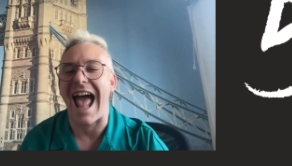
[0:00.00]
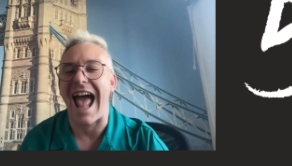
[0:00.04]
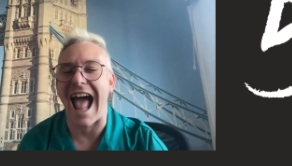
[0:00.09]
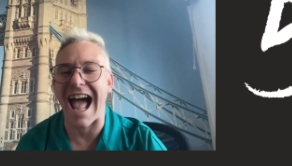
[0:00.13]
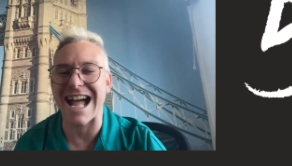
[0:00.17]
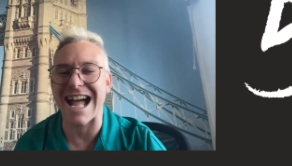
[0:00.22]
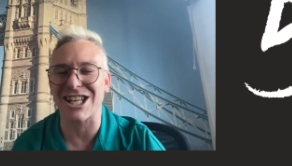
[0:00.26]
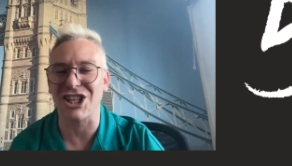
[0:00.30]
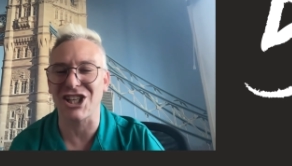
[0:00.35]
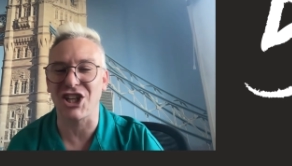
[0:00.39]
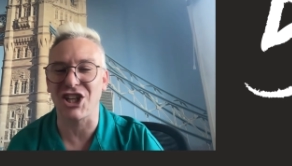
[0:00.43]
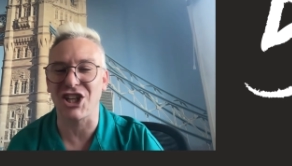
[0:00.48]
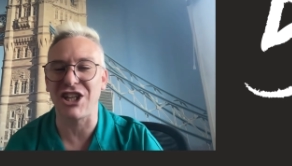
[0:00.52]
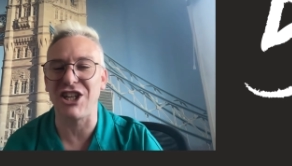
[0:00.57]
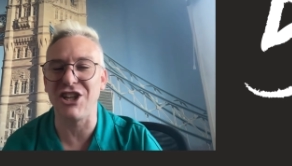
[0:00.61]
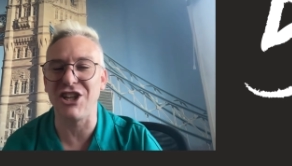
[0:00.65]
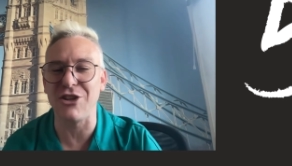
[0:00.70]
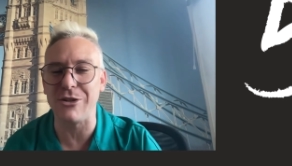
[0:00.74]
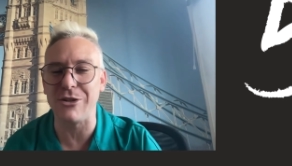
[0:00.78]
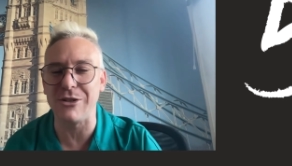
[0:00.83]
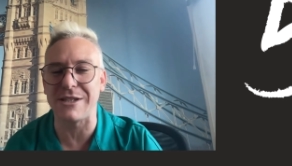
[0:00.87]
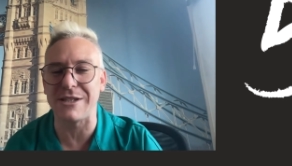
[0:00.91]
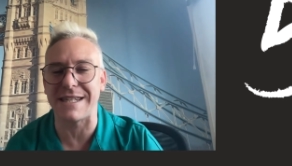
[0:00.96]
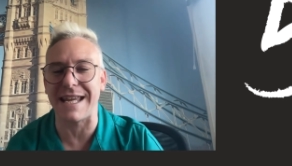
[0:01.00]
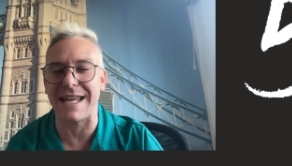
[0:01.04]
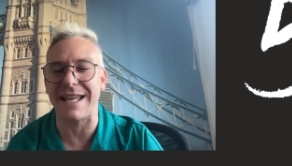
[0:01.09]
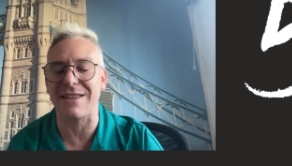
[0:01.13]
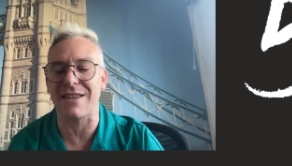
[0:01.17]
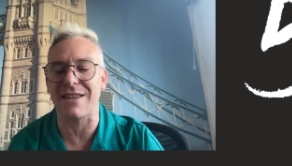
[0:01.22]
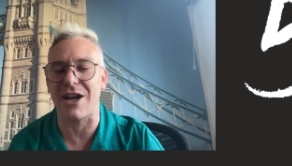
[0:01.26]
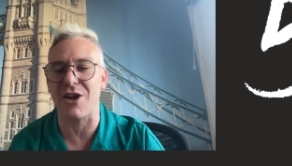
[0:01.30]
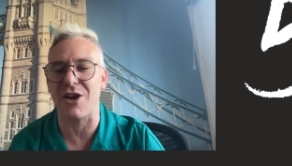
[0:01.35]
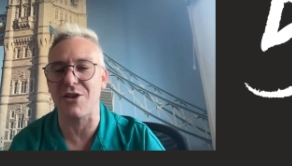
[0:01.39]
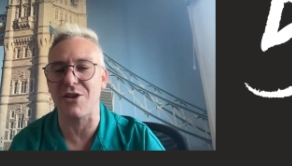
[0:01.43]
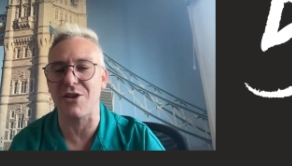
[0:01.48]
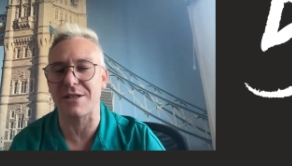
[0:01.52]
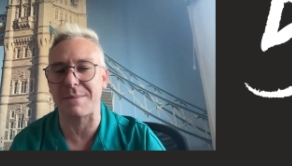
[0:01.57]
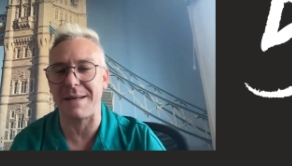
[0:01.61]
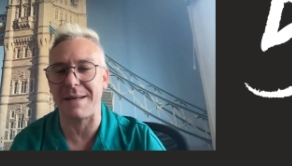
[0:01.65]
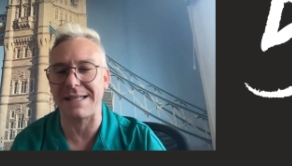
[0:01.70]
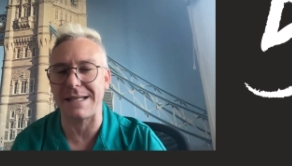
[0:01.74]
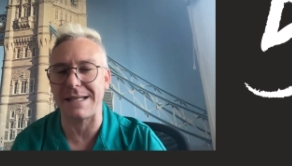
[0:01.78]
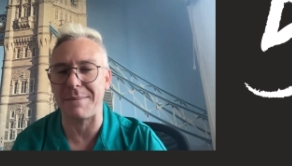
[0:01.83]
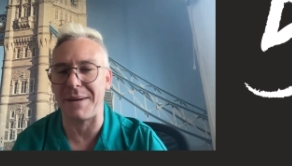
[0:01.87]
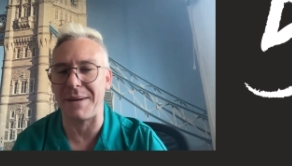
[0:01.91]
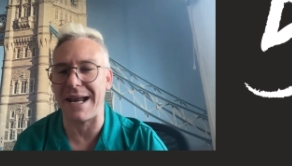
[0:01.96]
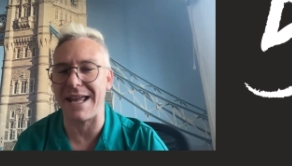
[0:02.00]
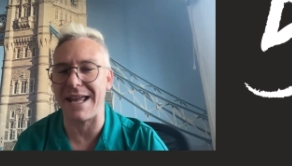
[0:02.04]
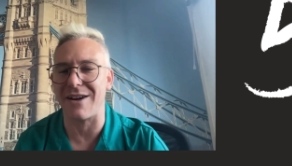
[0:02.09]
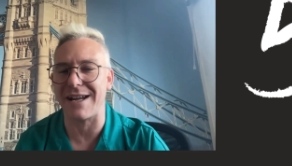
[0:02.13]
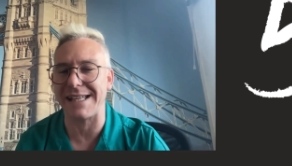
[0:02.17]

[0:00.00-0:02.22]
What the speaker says: and using those messy play